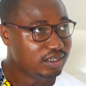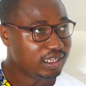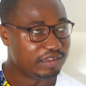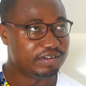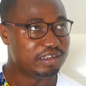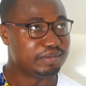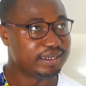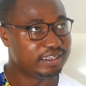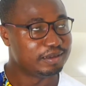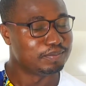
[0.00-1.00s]
If
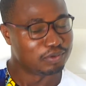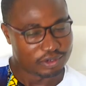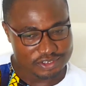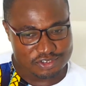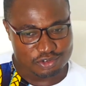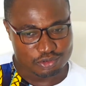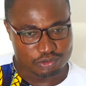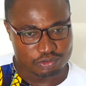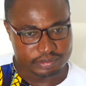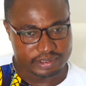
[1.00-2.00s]
anybody employs
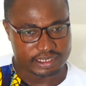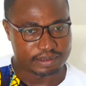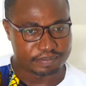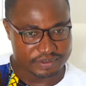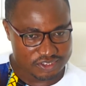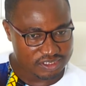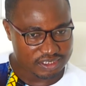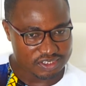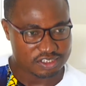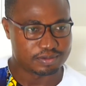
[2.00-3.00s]
you in their
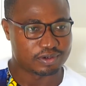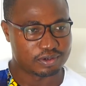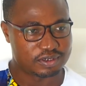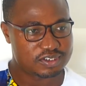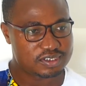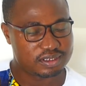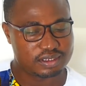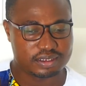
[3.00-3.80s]
business, it's because